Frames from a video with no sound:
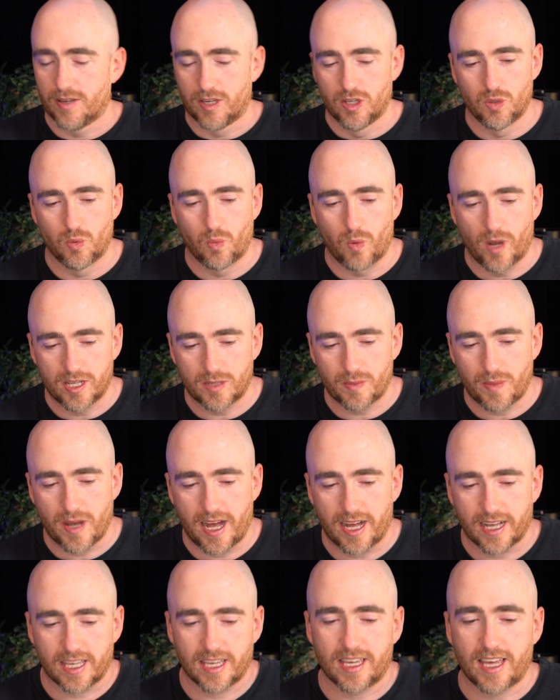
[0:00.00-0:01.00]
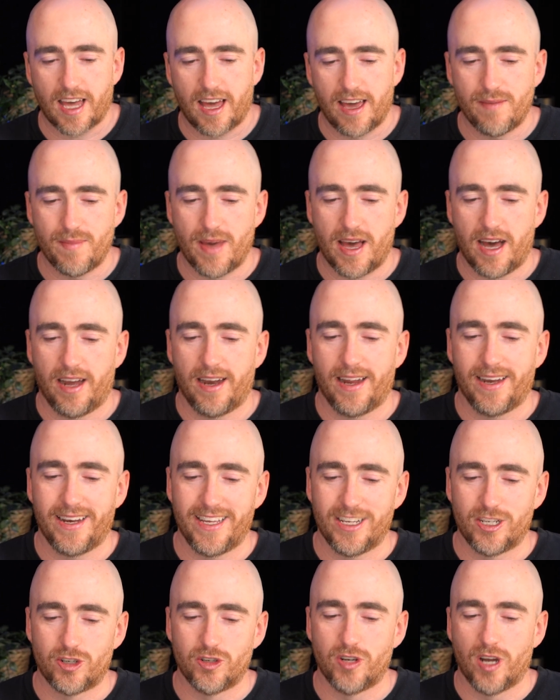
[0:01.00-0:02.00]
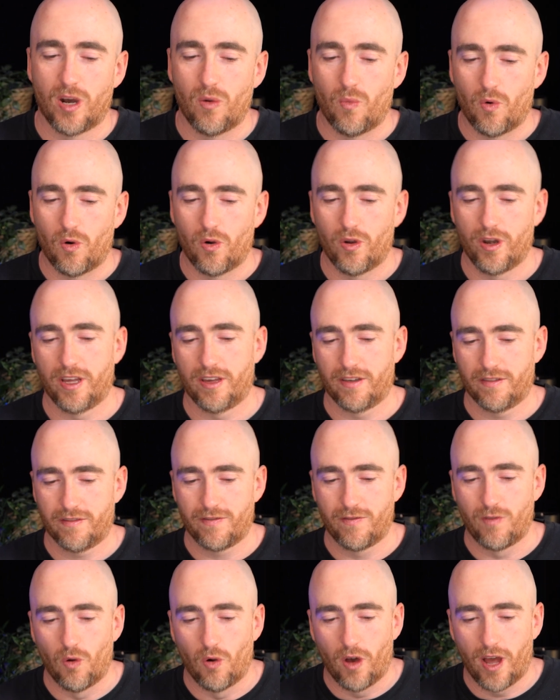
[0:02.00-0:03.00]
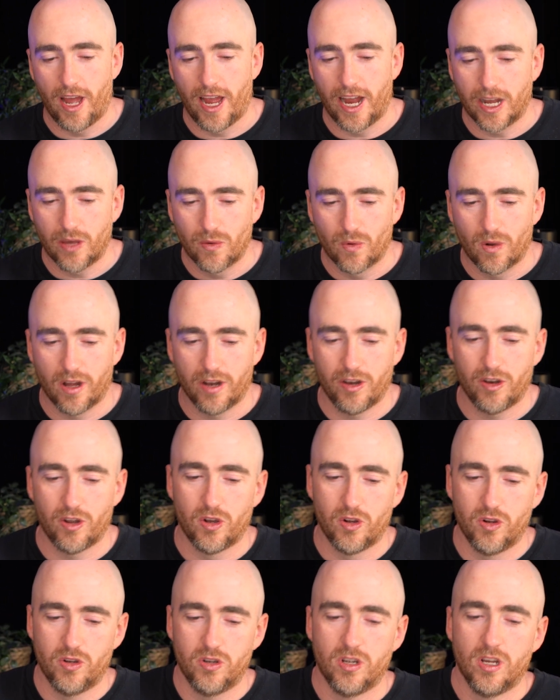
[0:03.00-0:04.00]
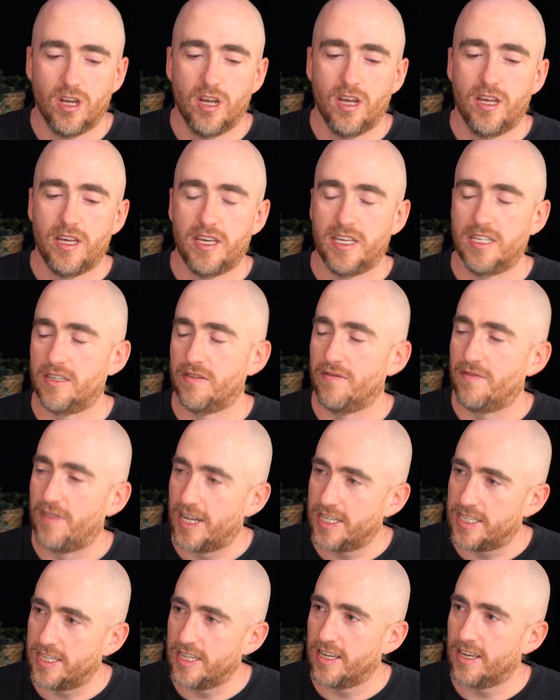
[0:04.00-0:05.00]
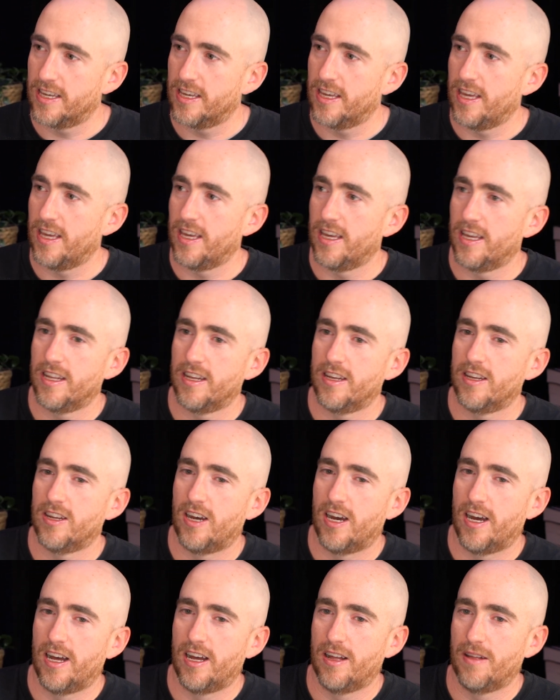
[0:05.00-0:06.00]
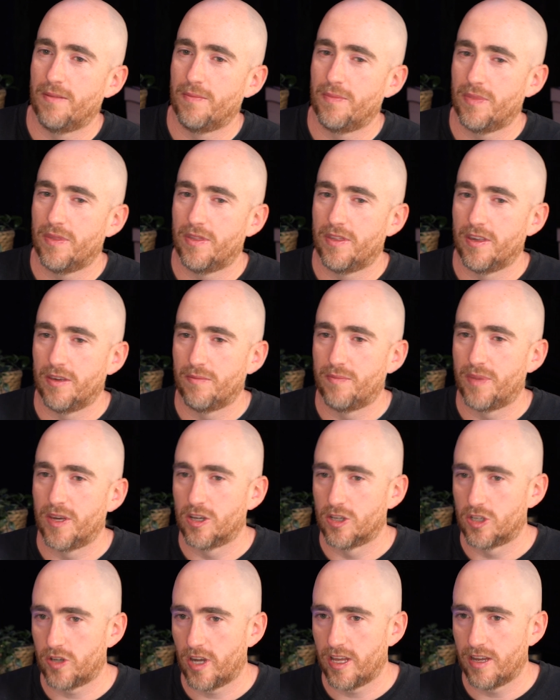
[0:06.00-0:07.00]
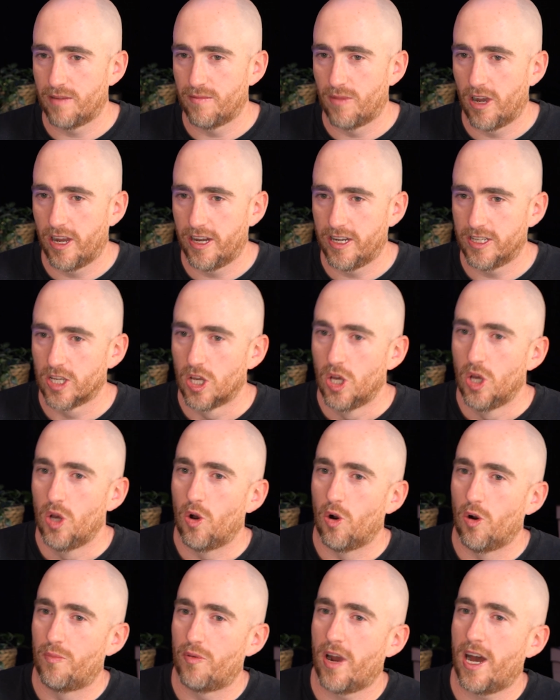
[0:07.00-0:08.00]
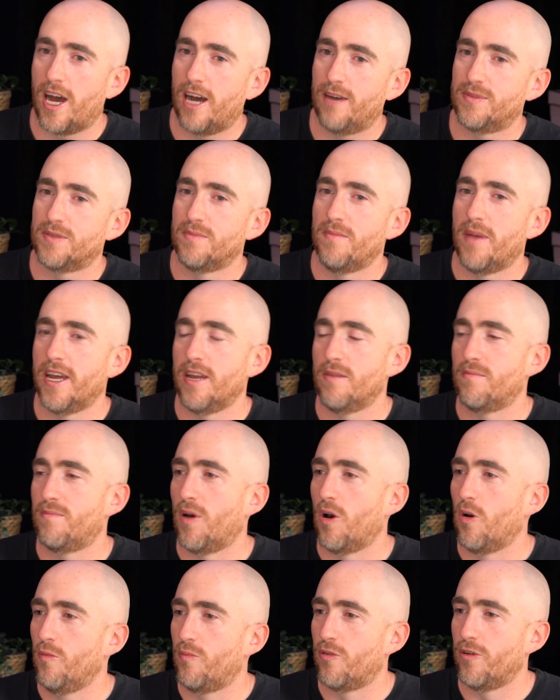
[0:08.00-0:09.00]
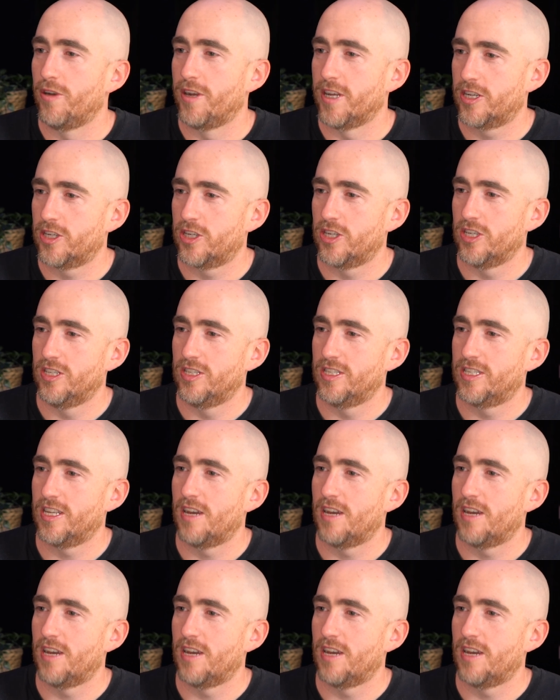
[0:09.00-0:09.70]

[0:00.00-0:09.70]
Because Westpac came out and issued a warning for anyone who is investing in the big Australian miners, or perhaps made bold predictions